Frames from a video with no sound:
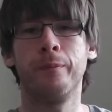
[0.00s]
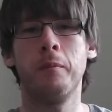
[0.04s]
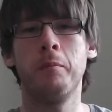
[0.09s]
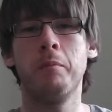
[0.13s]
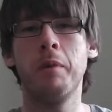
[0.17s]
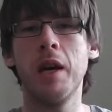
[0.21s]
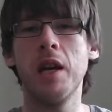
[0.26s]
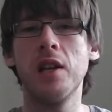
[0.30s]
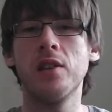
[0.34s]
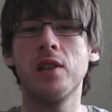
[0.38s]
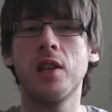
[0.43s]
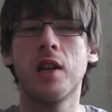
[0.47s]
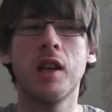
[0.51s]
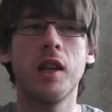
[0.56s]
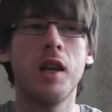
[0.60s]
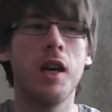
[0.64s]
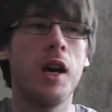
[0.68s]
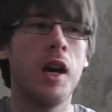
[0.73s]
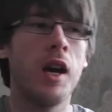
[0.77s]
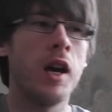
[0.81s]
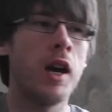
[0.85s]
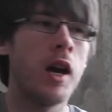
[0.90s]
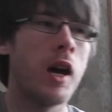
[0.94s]

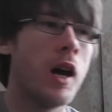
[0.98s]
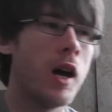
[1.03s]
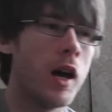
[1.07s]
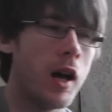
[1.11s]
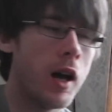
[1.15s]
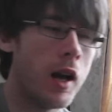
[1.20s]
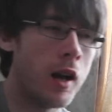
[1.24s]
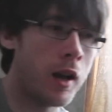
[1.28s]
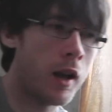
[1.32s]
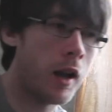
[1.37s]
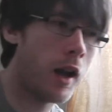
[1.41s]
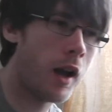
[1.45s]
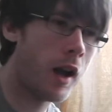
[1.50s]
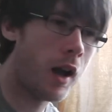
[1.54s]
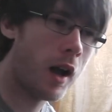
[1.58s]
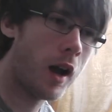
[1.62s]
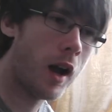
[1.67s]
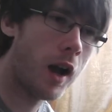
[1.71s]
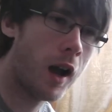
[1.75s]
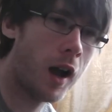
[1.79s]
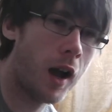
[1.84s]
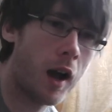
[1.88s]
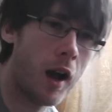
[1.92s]
basically
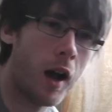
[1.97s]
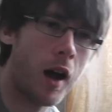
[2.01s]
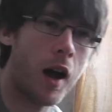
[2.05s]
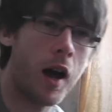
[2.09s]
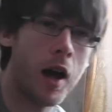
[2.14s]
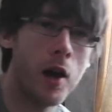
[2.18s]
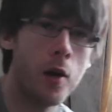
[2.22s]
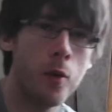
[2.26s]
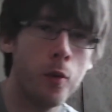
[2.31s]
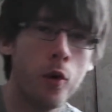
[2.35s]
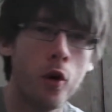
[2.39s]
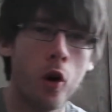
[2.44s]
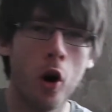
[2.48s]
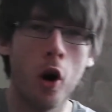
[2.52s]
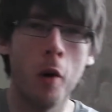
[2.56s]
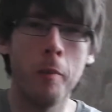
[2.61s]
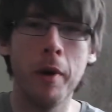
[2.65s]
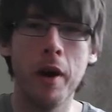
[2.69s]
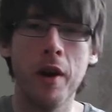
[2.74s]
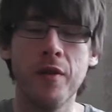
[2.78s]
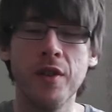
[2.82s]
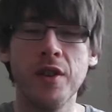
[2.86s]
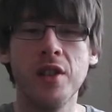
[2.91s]
I got
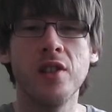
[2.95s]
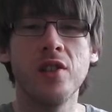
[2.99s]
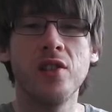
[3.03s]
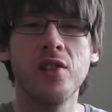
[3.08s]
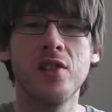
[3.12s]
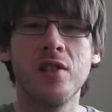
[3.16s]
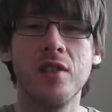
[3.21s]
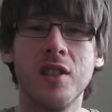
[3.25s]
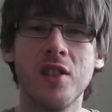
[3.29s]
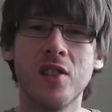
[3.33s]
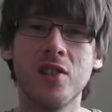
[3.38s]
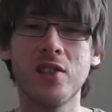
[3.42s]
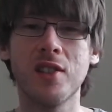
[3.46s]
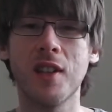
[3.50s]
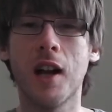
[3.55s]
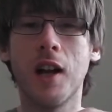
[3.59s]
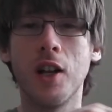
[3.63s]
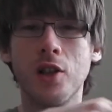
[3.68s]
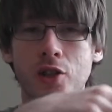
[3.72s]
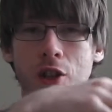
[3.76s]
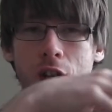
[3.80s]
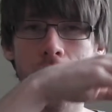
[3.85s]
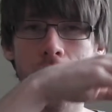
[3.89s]
a bit of a nostalgia